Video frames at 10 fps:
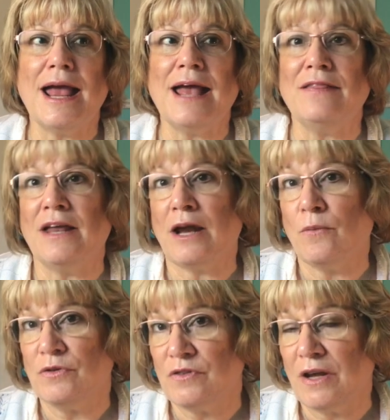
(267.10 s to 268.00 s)
and then I
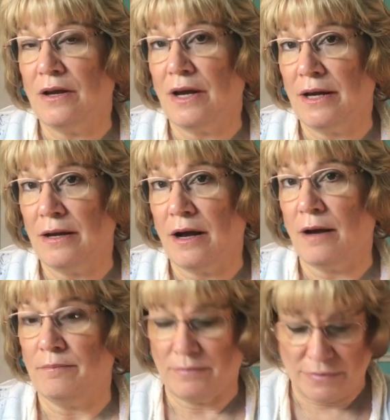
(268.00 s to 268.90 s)
will send a
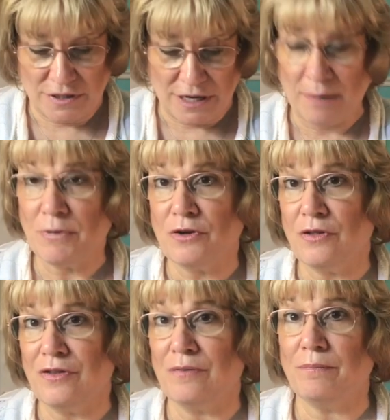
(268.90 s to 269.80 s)
statement to
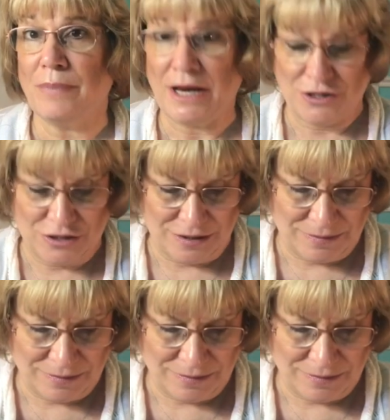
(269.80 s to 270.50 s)
the patient.